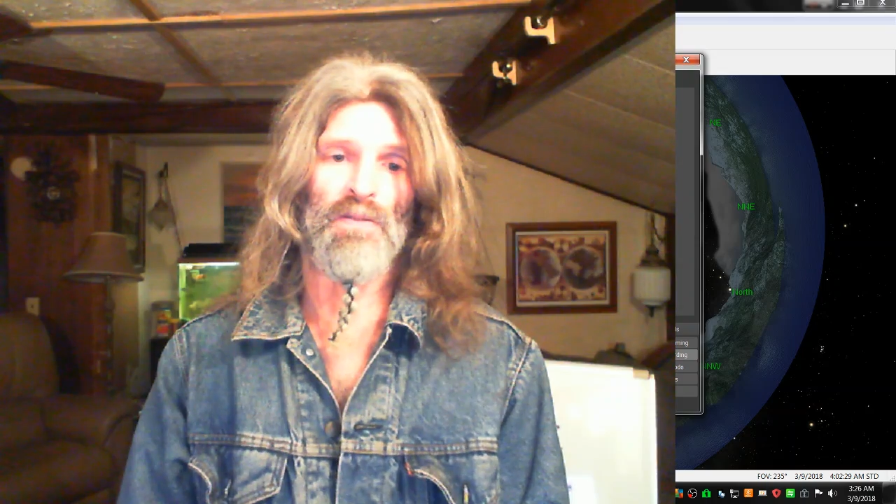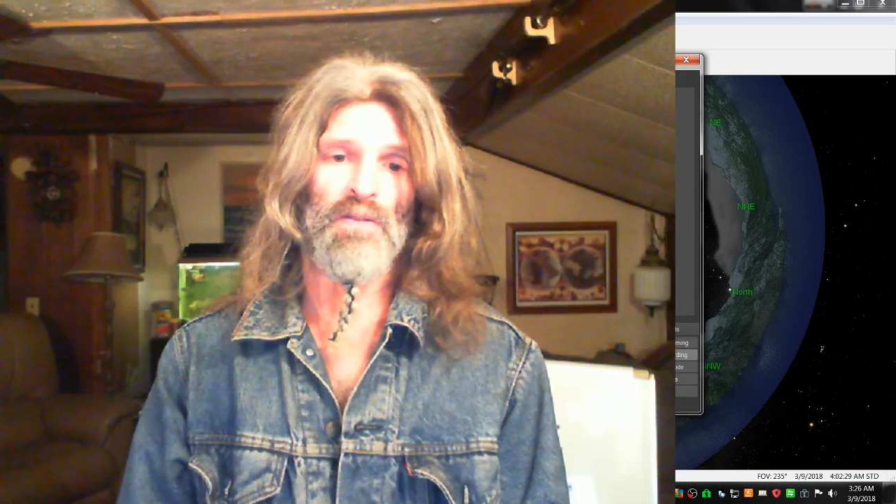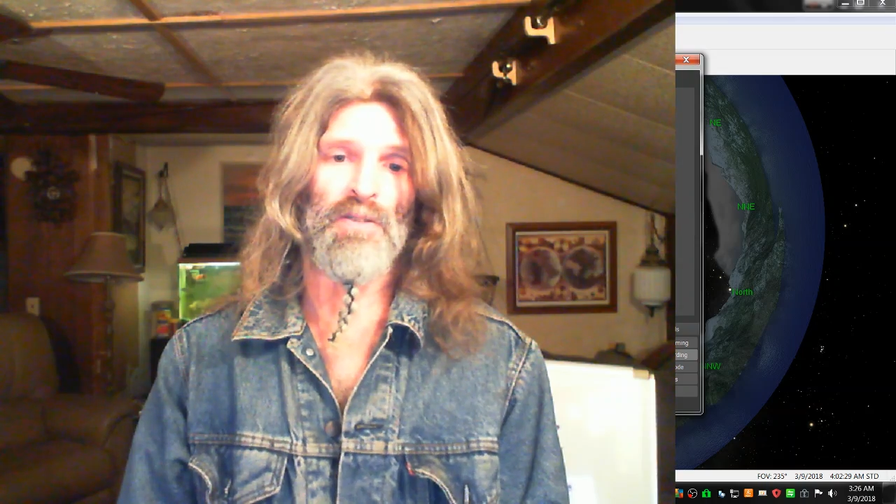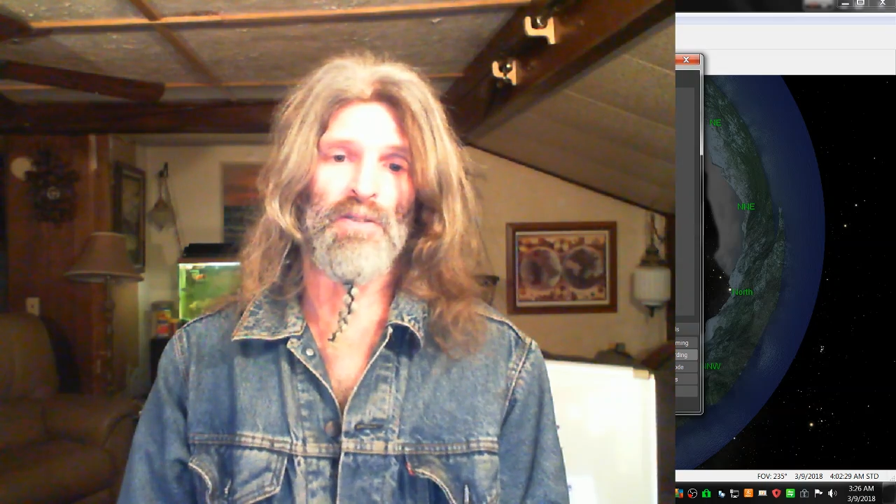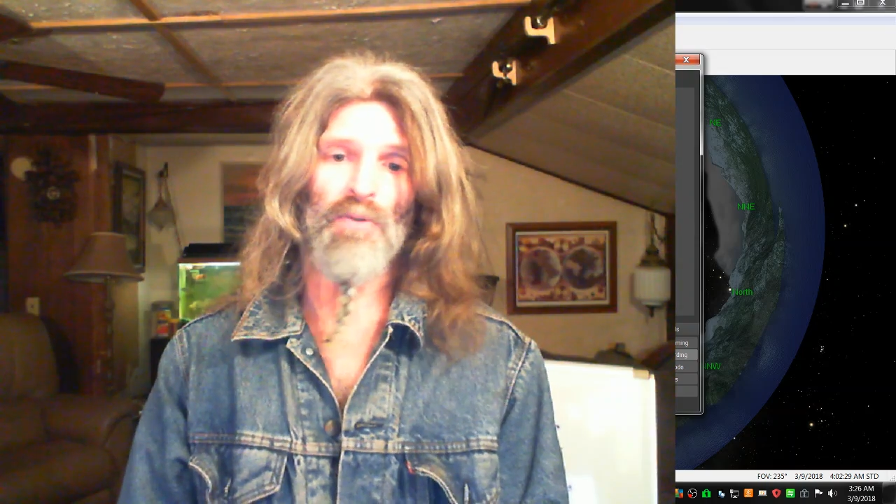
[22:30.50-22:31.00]

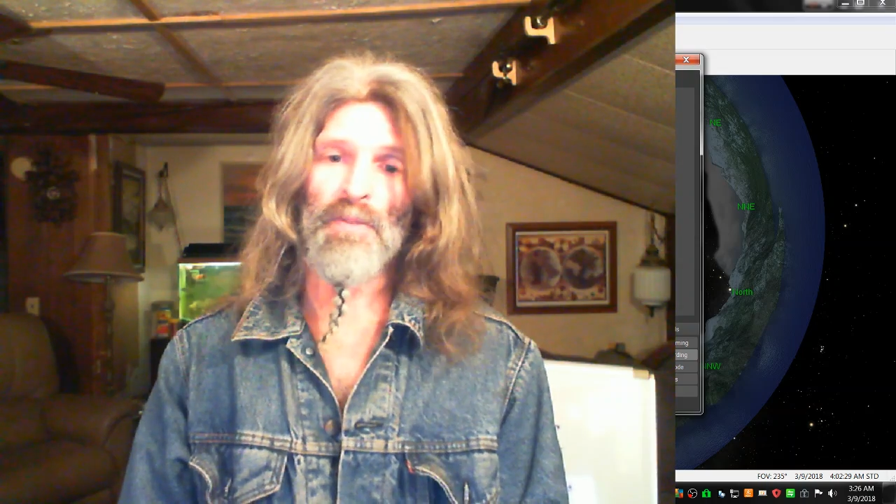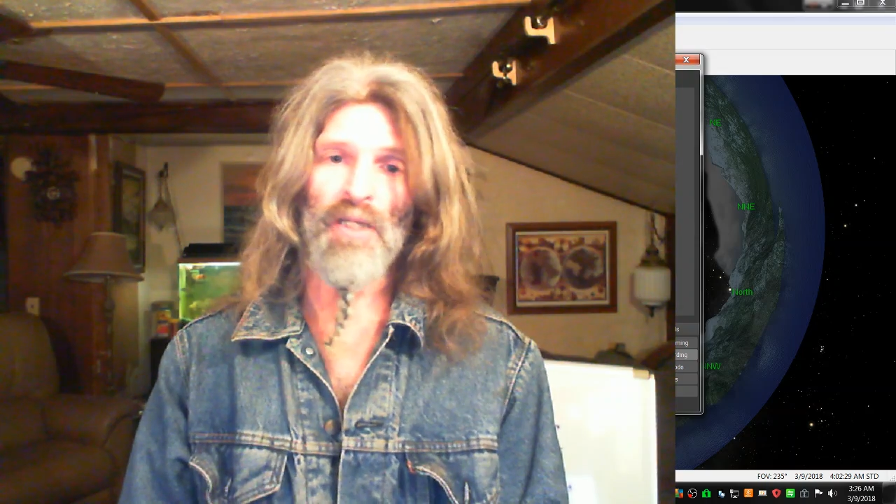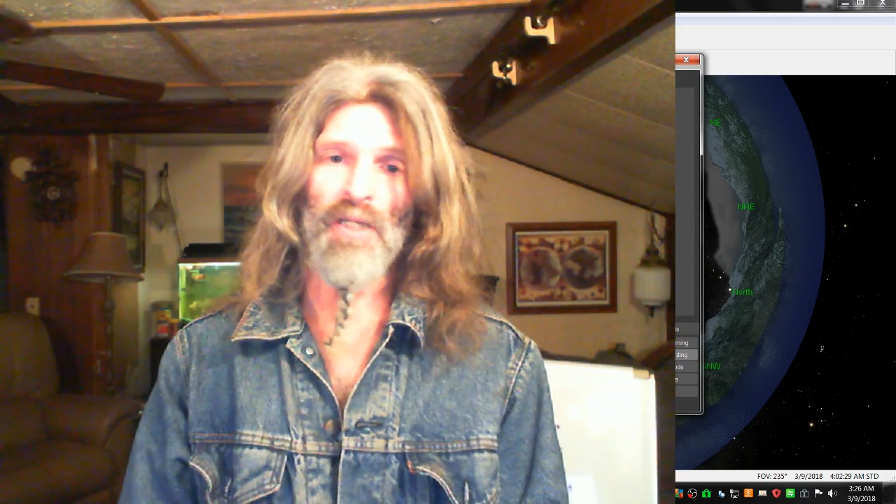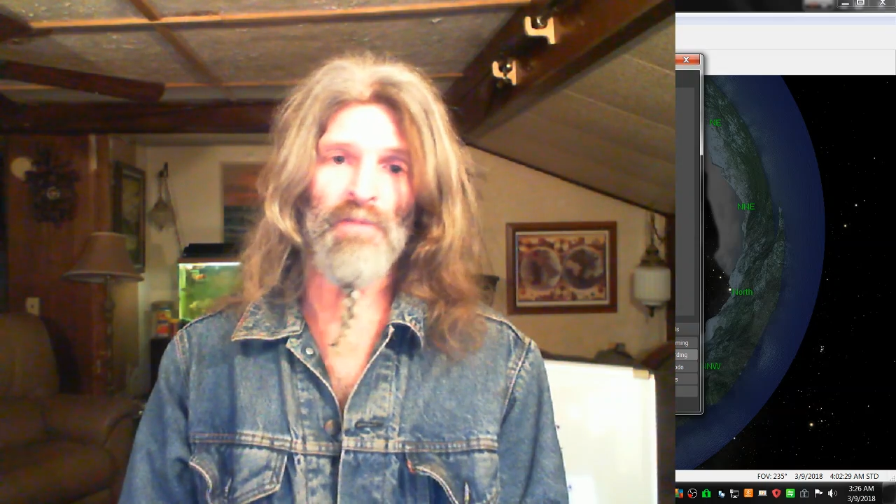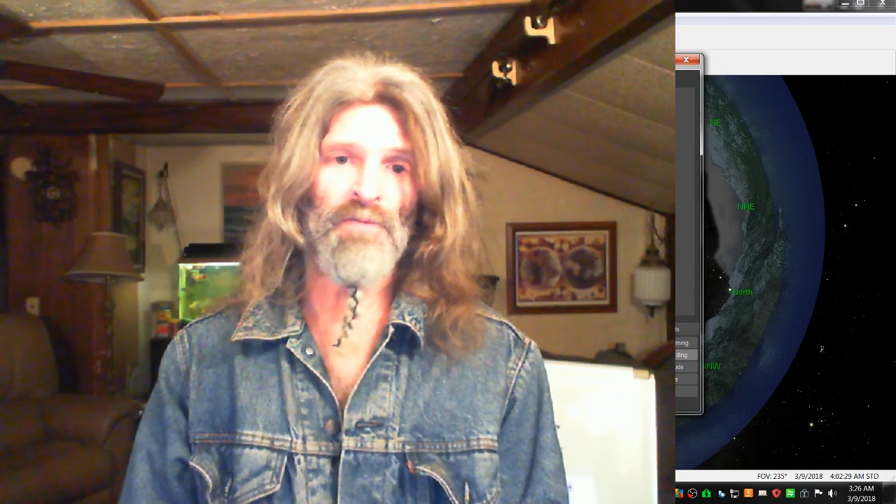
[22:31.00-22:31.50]
See where I'm
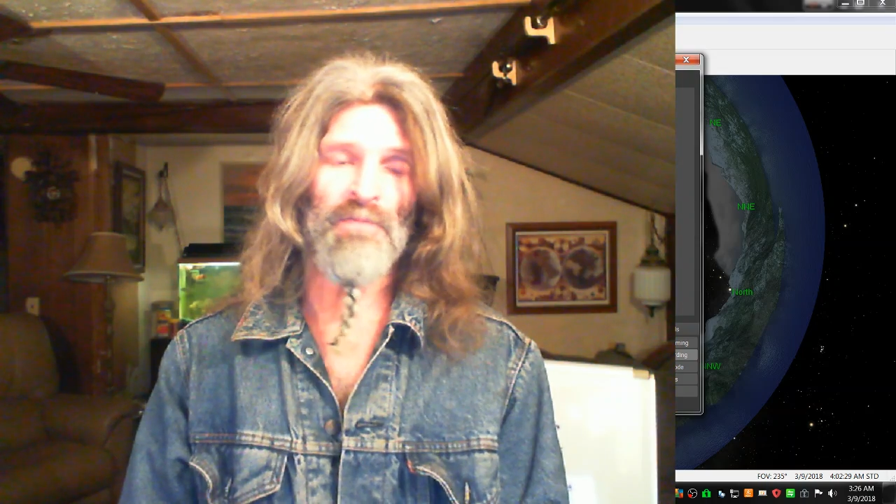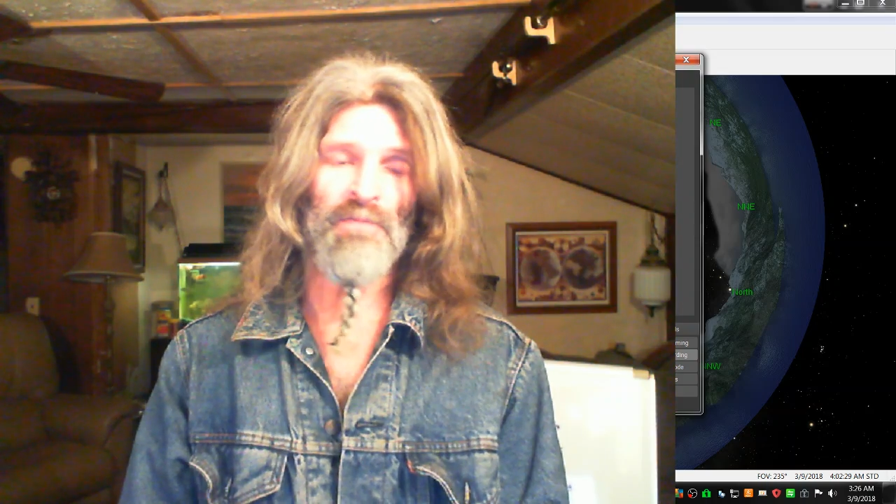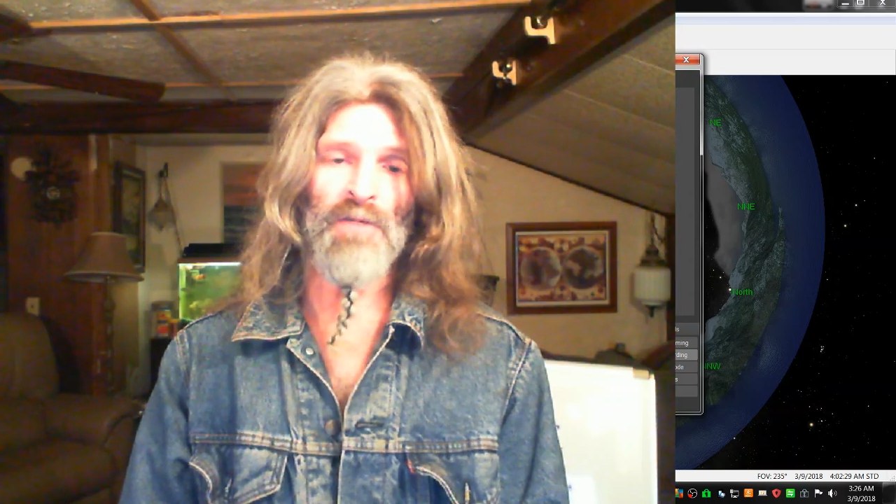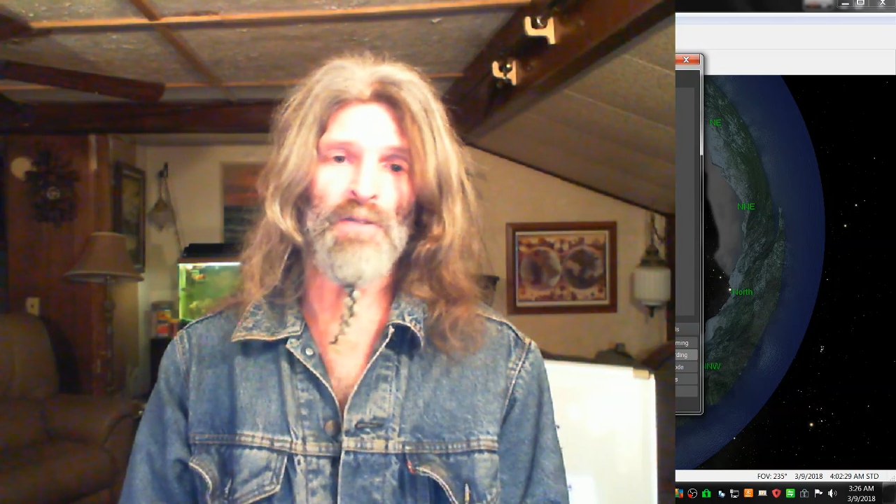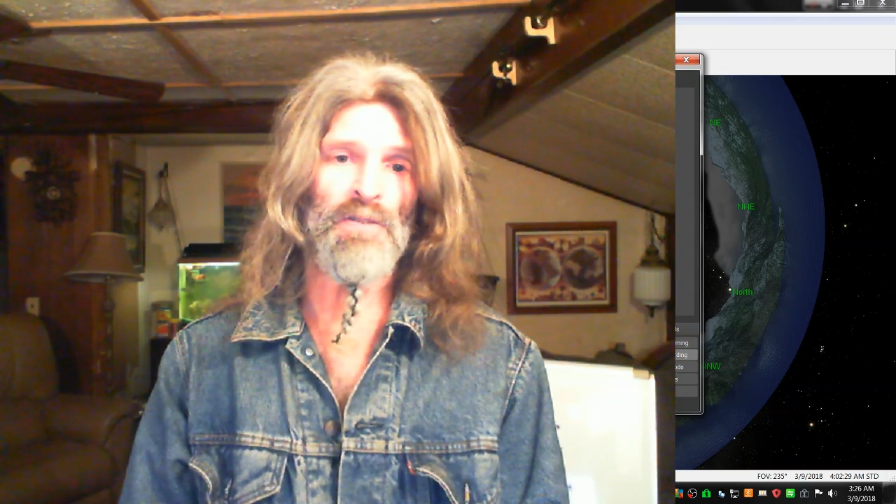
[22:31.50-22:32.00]
coming from,
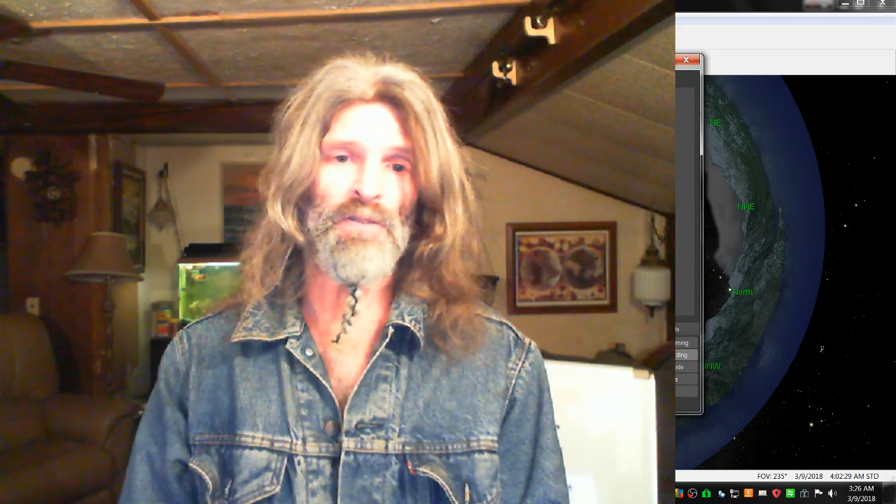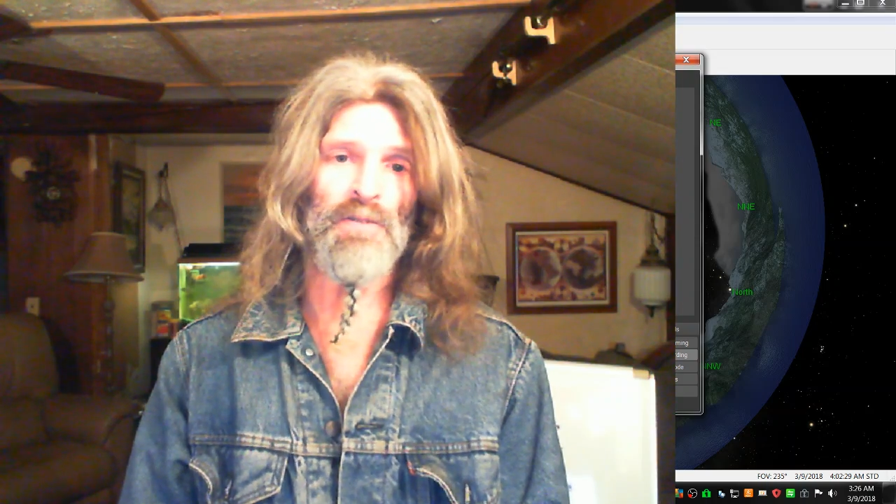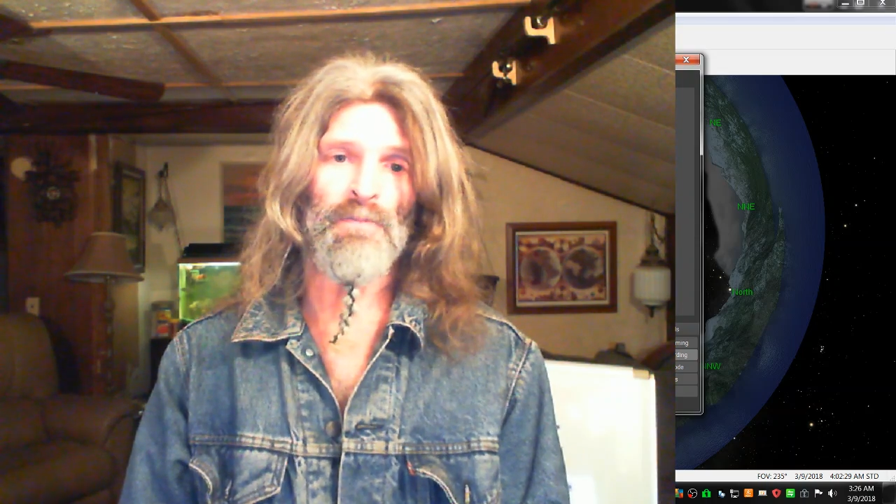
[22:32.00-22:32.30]
folks?